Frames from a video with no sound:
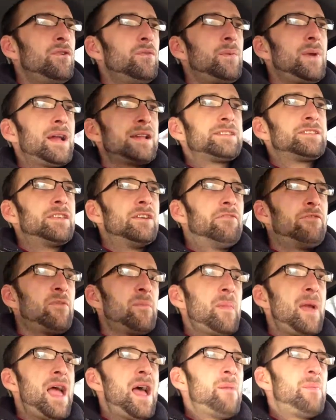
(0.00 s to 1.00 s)
We got stuff
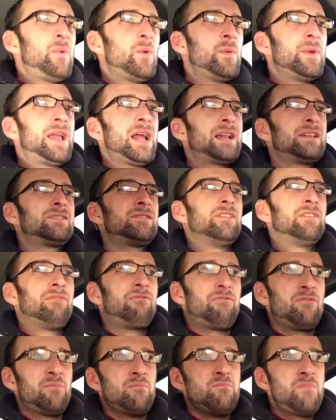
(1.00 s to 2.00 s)
from Apple, we got stuff
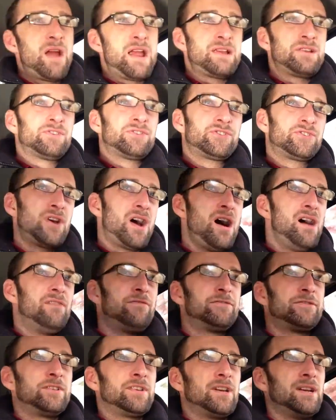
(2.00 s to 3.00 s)
from
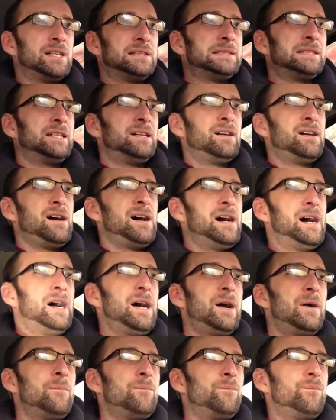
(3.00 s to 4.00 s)
Microsoft.
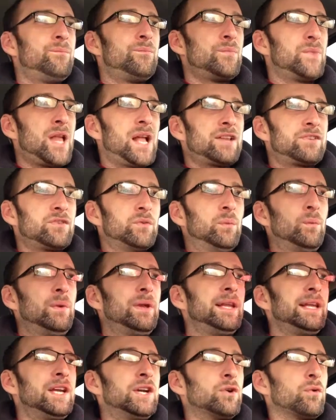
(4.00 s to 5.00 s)
We got some
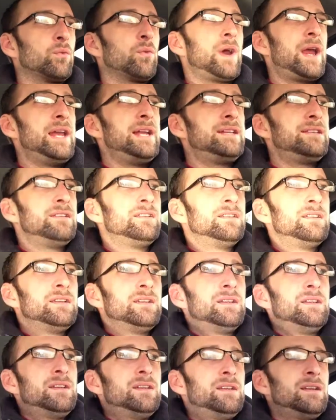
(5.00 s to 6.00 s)
really great
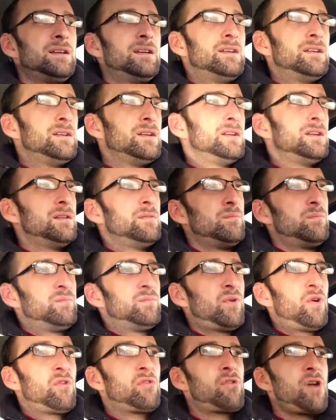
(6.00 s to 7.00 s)

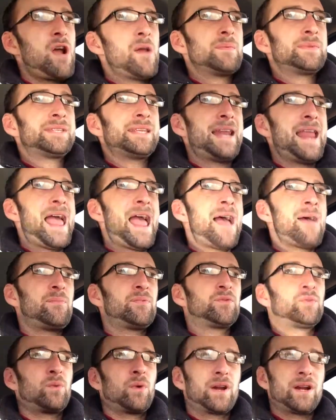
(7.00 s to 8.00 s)
programs and
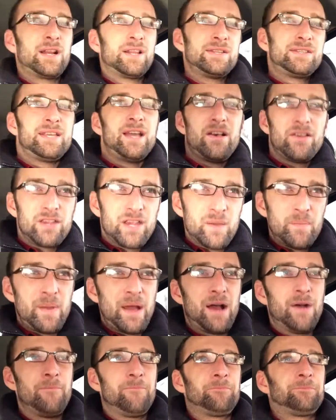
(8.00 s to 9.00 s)
apps we're going to tell you
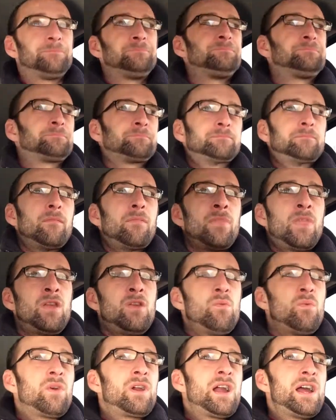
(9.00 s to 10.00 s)
about.
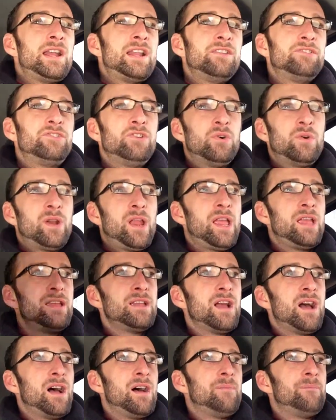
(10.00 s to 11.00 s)
We're kind of doing
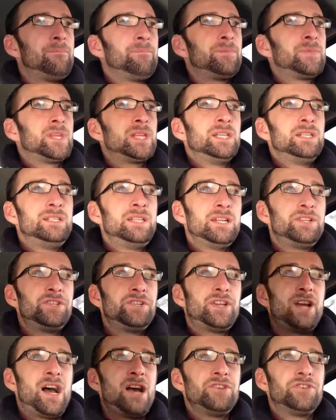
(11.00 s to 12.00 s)
a
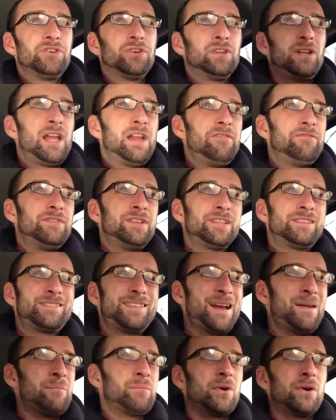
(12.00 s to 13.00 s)
digitize your life
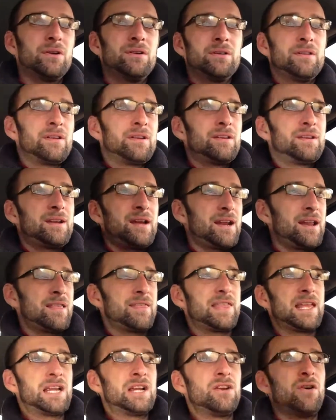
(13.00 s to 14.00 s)
December kind
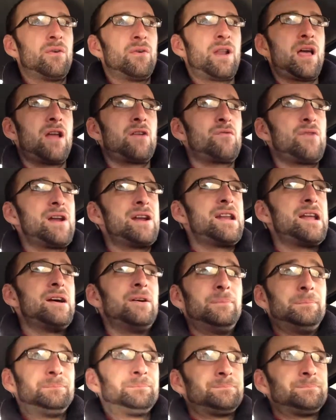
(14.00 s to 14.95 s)
of thing going on right now.